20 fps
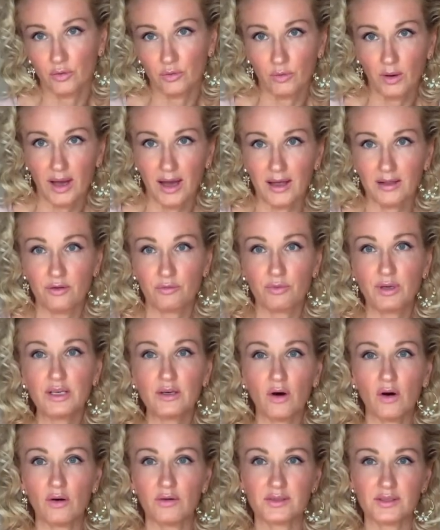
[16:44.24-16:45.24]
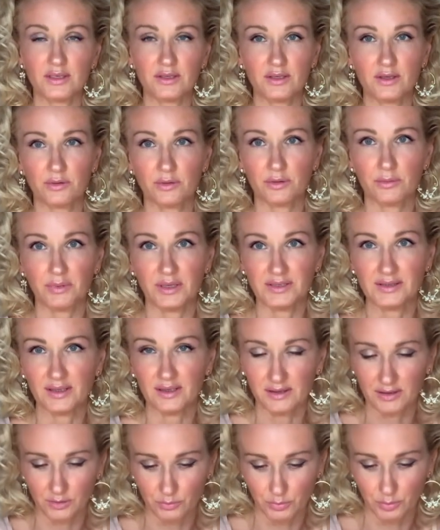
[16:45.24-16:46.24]
had recalls, and they're
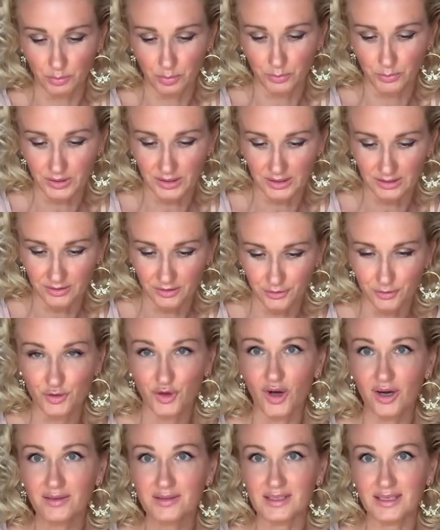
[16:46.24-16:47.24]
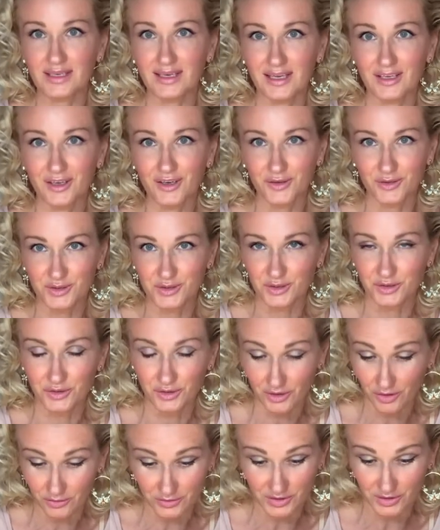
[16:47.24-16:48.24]
basically reporting they're toxic and
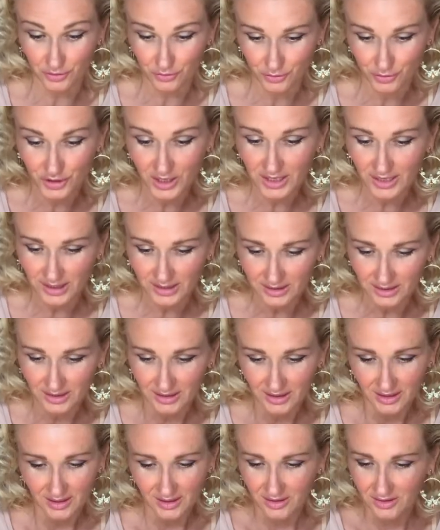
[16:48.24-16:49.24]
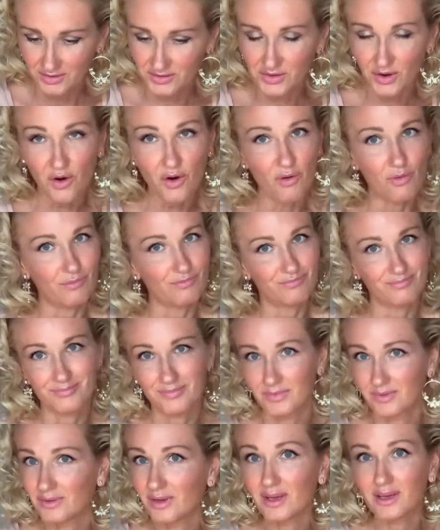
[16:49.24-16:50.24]
carcinogenic. So
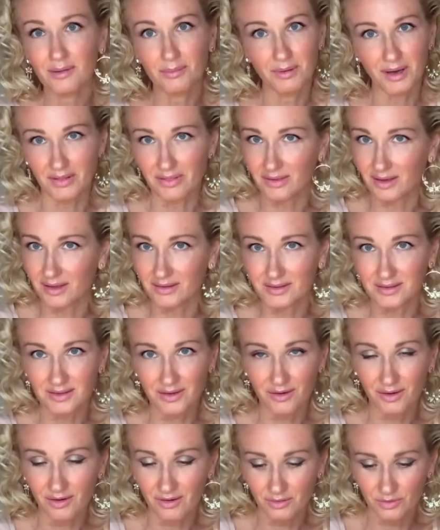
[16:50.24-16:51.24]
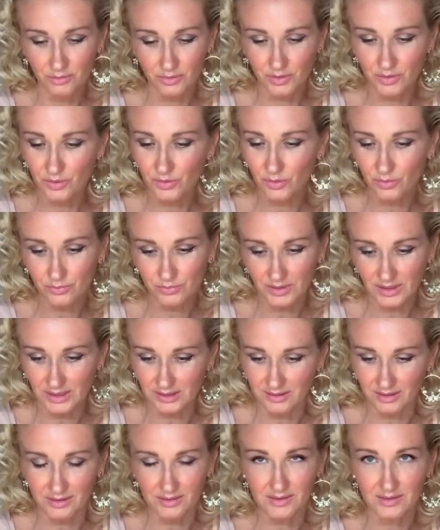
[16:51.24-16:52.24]
think about this, you don't
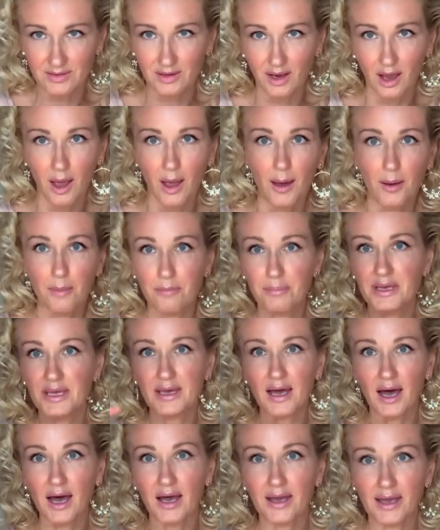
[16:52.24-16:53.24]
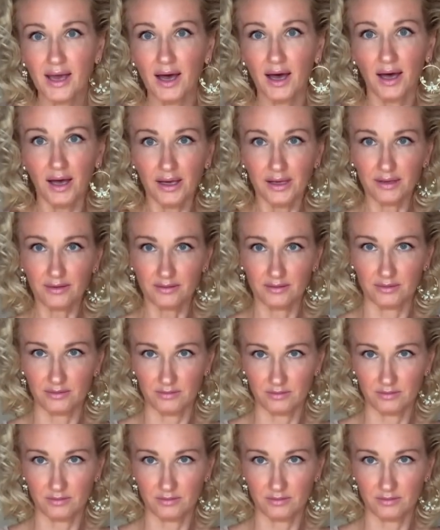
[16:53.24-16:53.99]
need this. BII